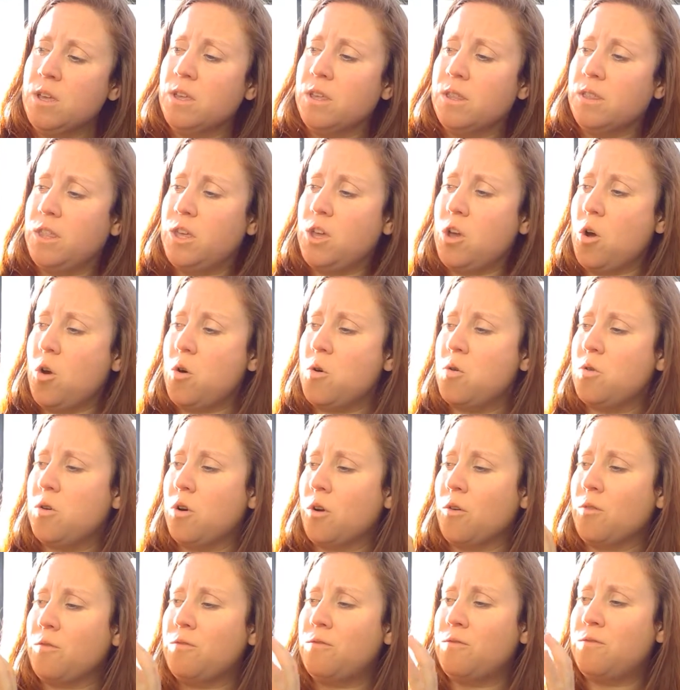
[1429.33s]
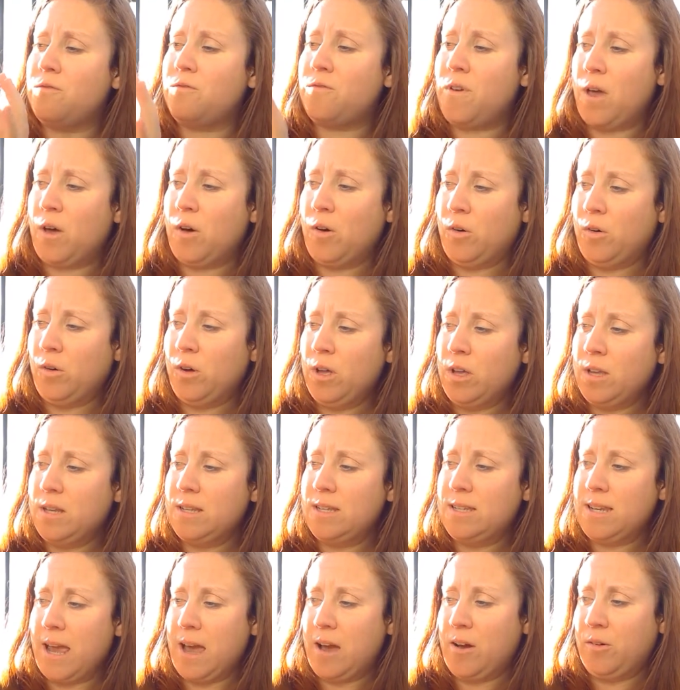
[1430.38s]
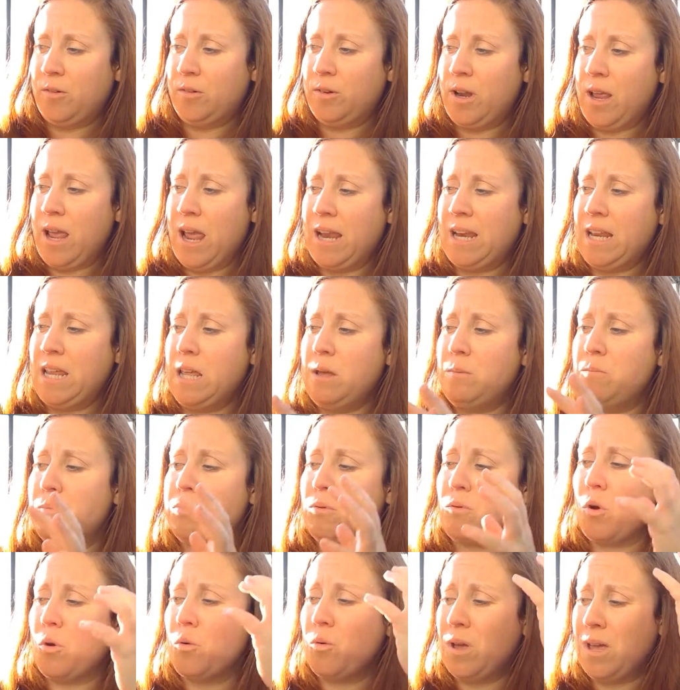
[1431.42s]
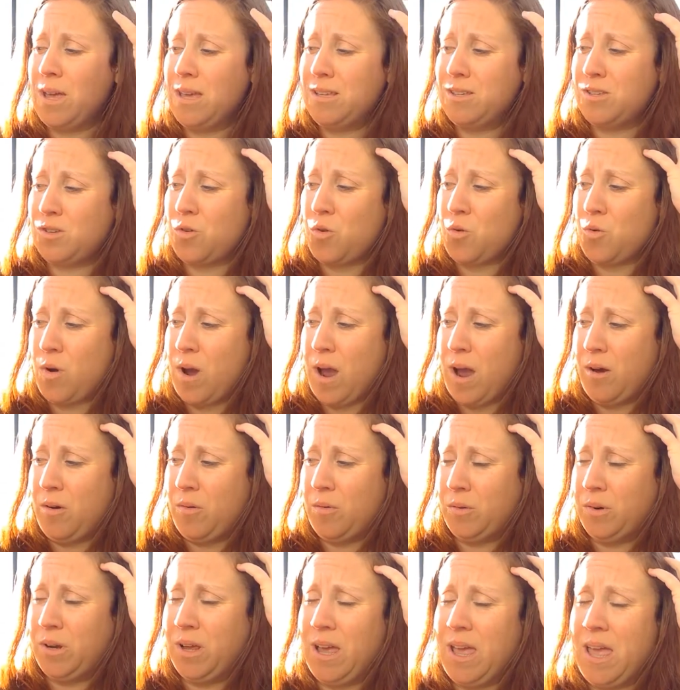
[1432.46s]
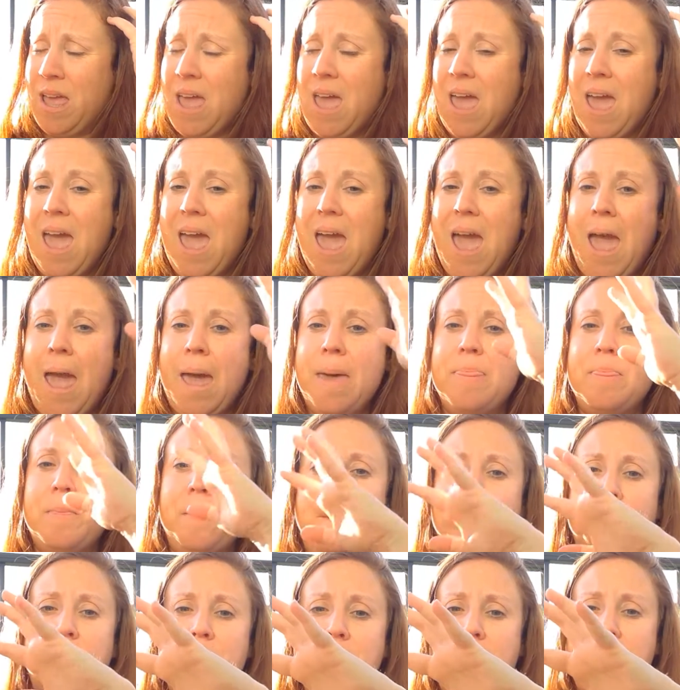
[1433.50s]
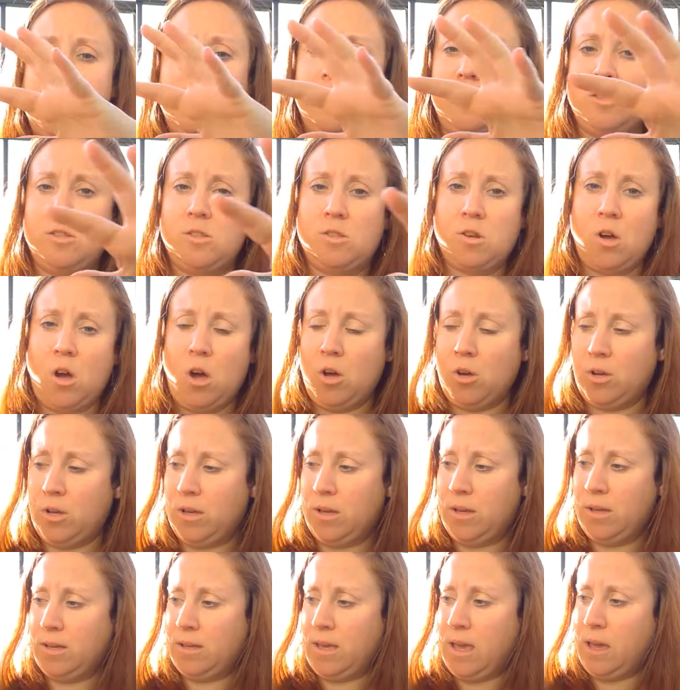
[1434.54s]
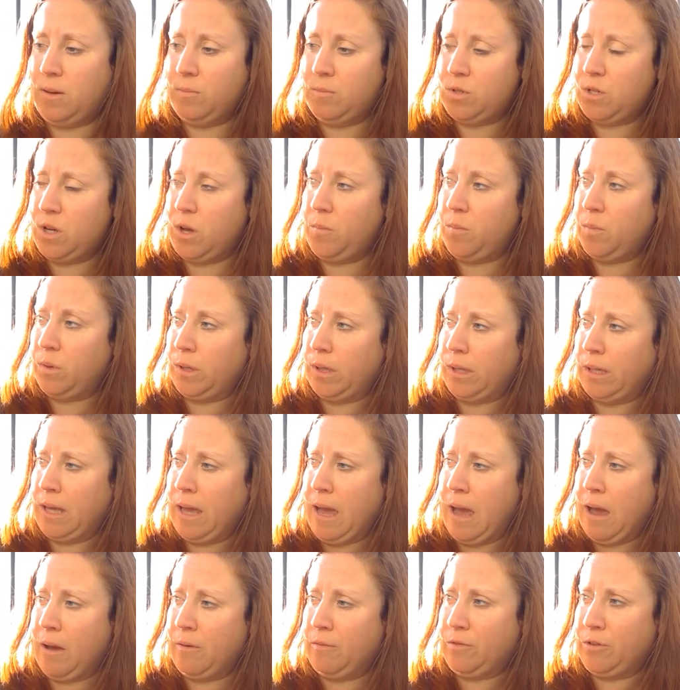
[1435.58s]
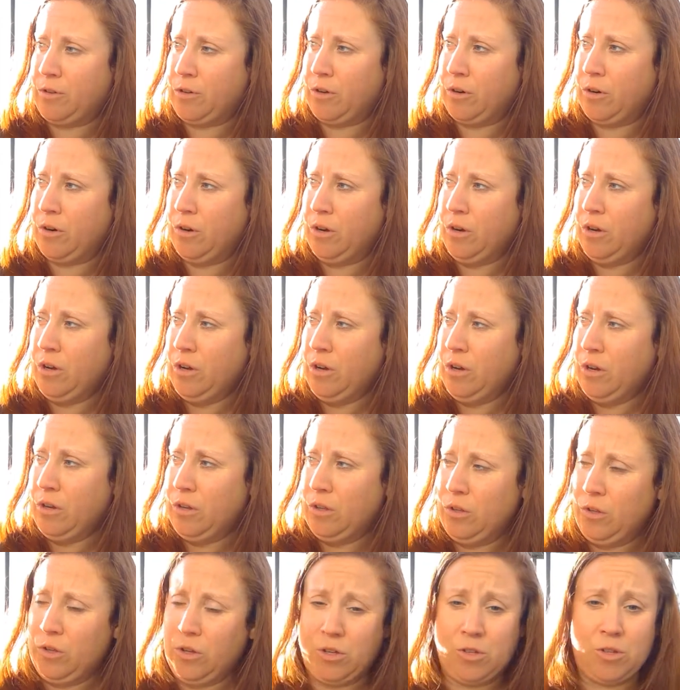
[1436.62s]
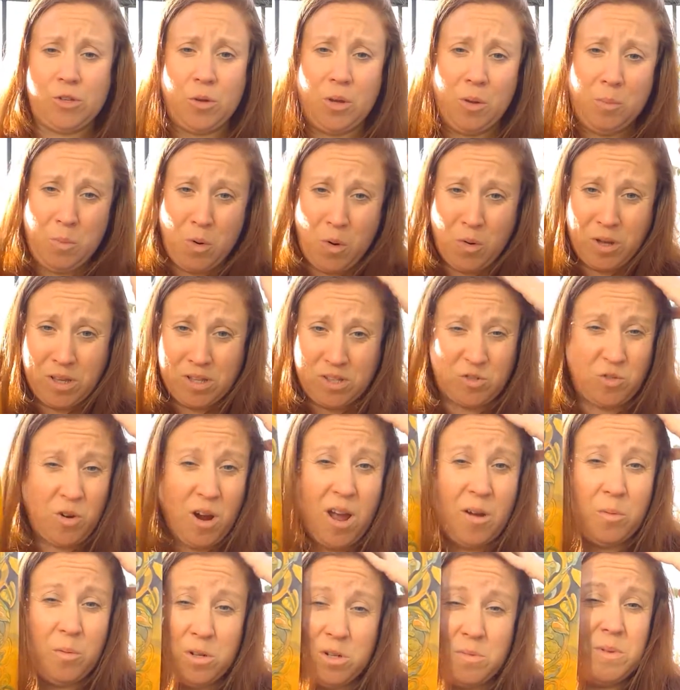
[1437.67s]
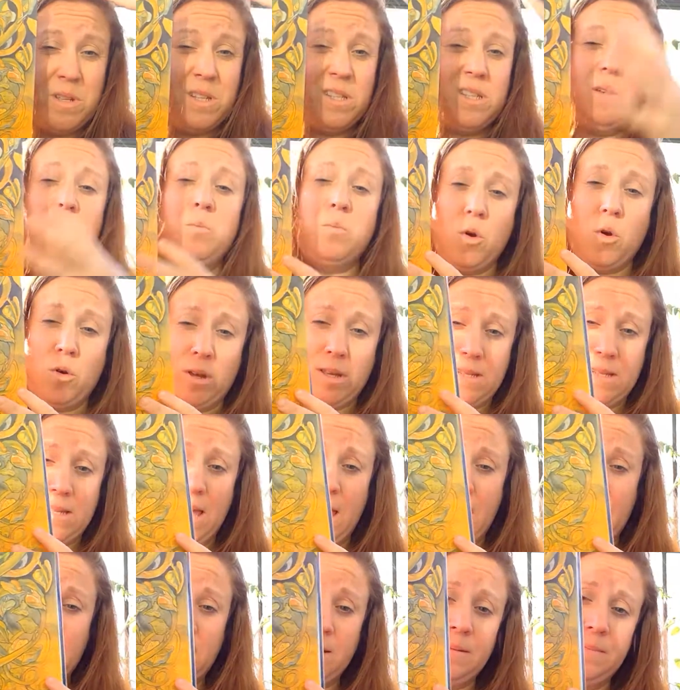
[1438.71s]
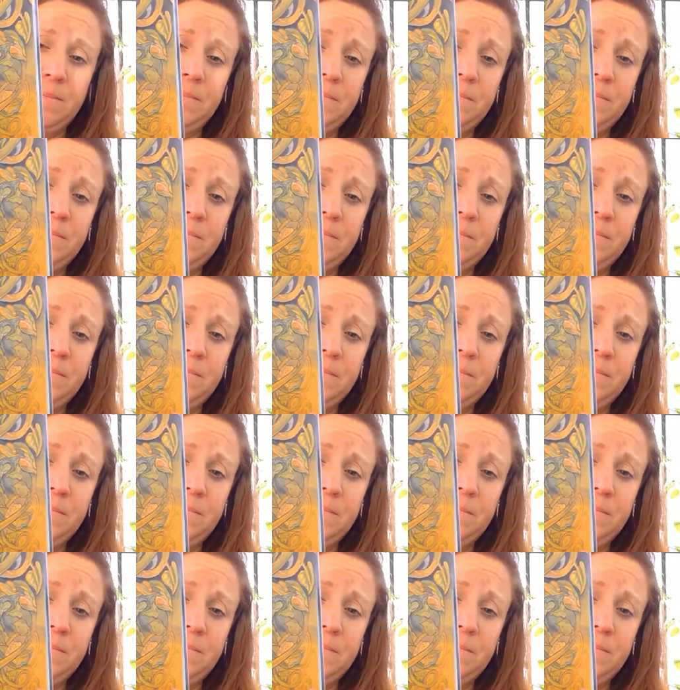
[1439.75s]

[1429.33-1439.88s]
The ogre fell down, and he broke his crown, and the beanstalk came tumbling after. Look, so he broke his crown, which means he broke his head.